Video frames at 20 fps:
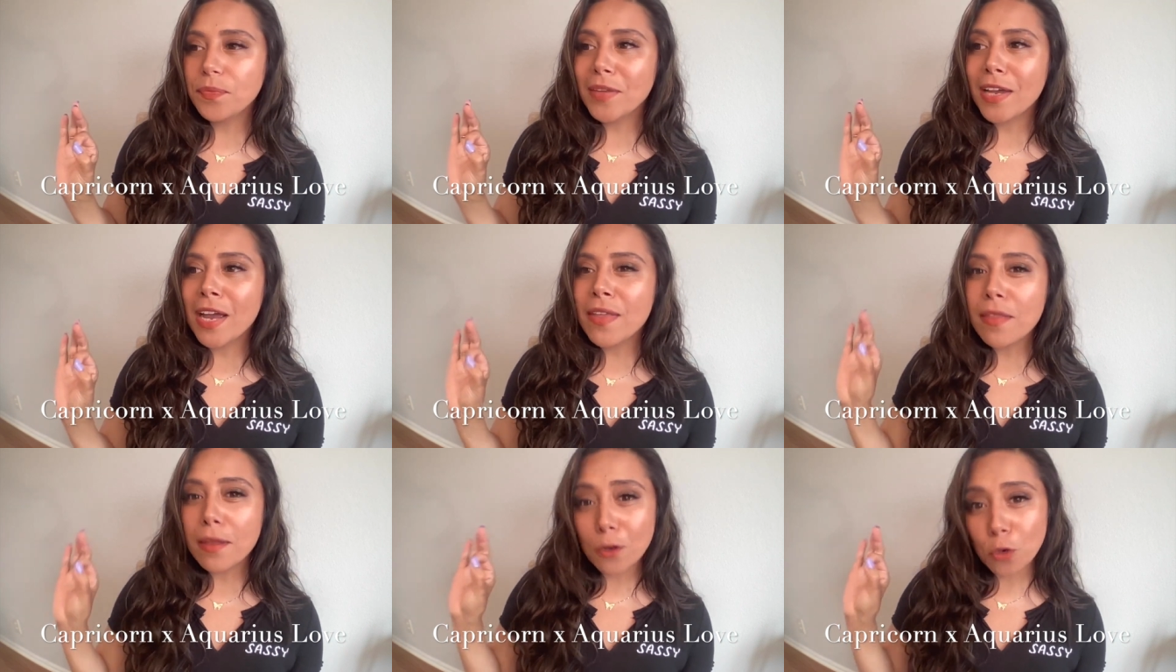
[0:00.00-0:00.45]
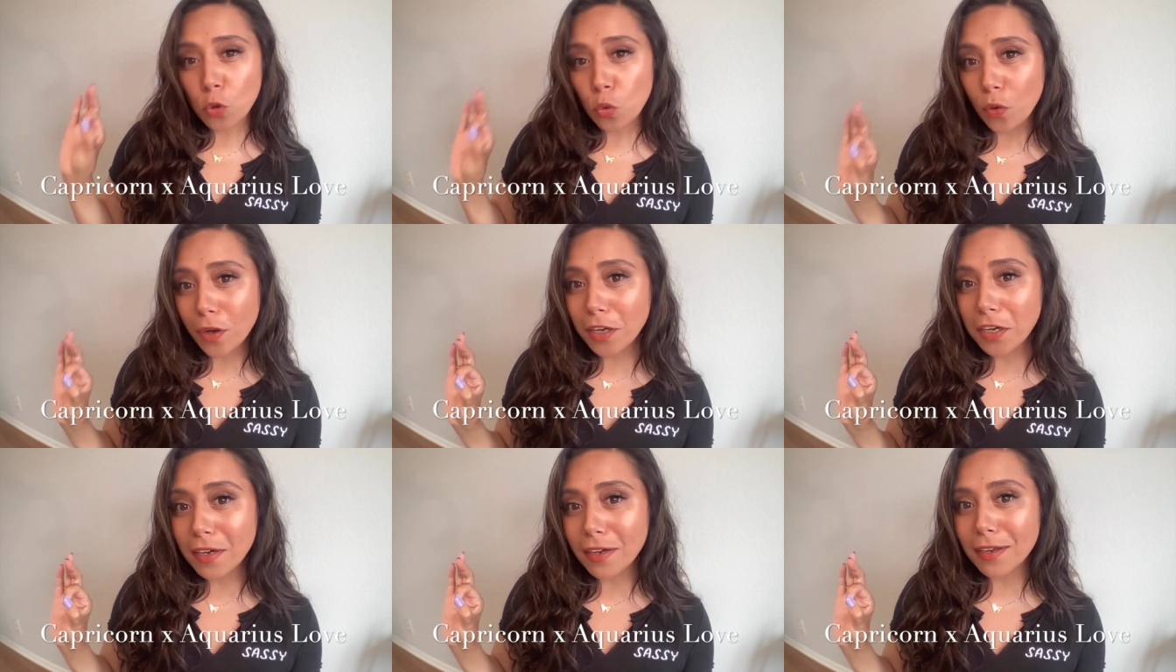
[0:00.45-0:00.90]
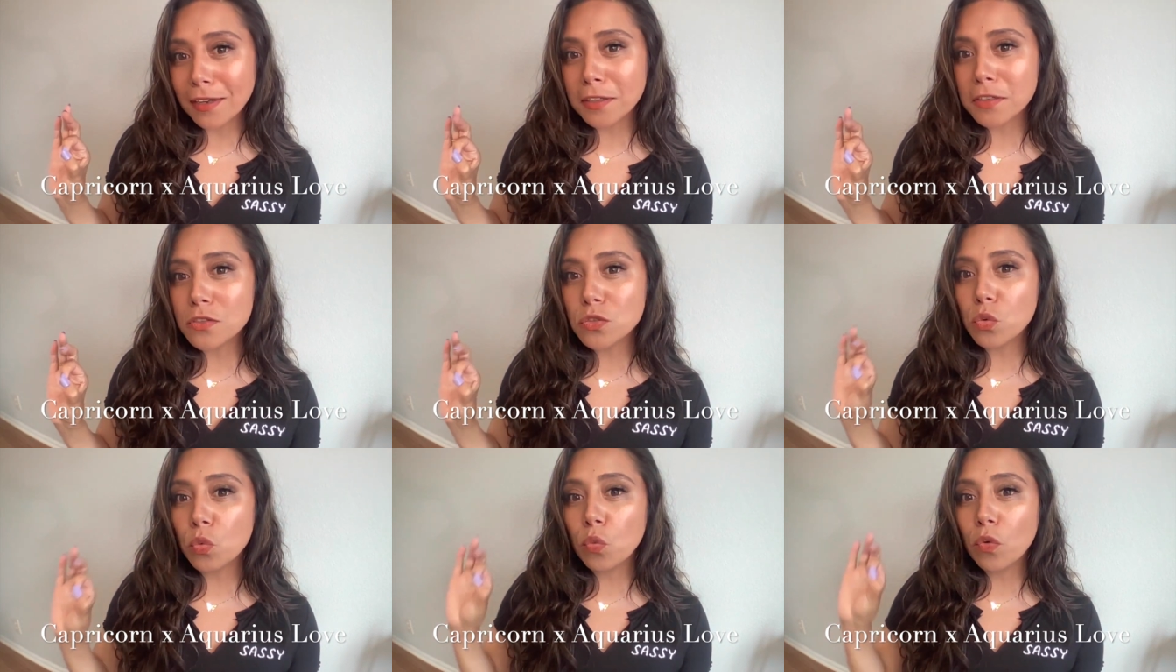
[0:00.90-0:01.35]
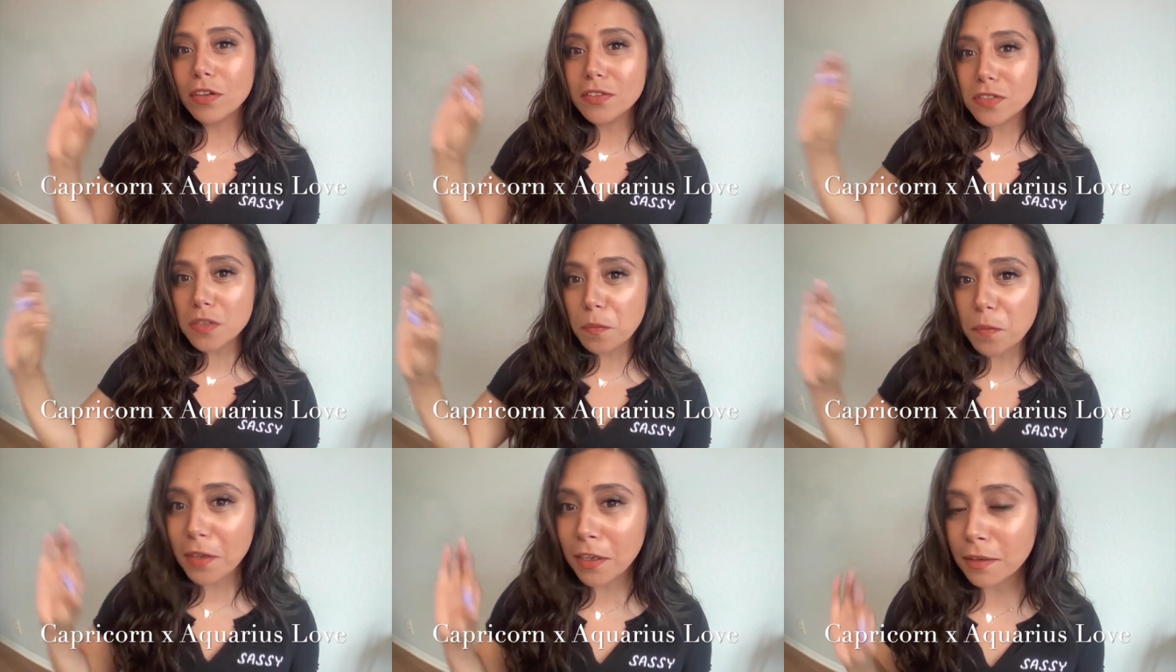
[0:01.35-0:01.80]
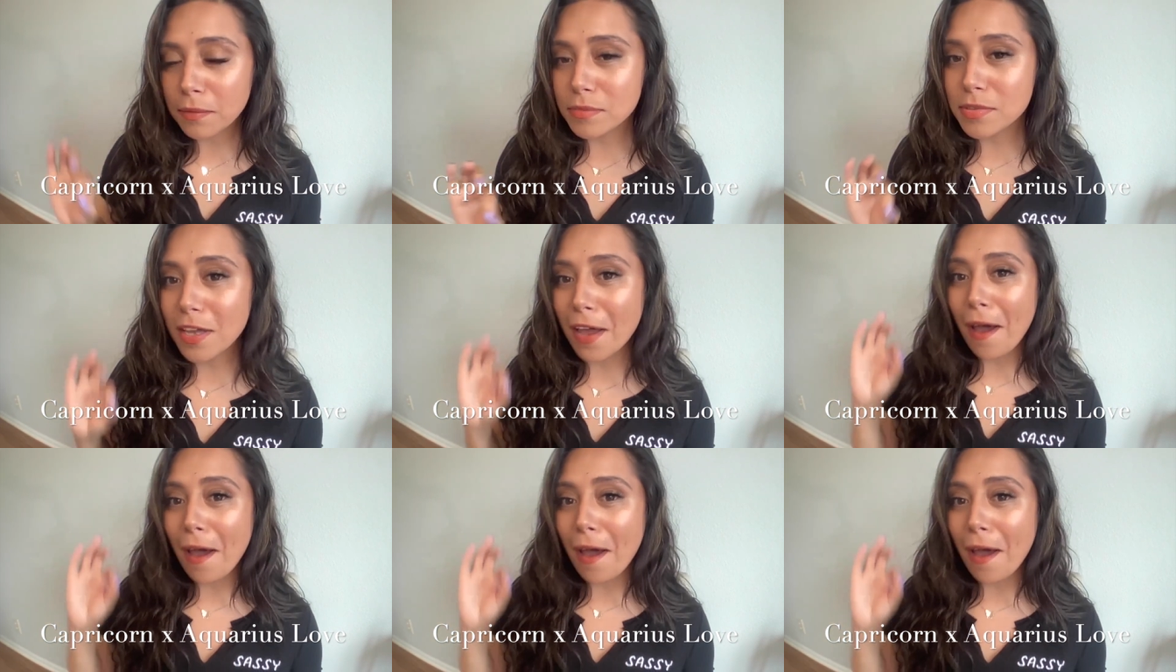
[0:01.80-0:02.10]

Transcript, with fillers: And then Aquarius, once it becomes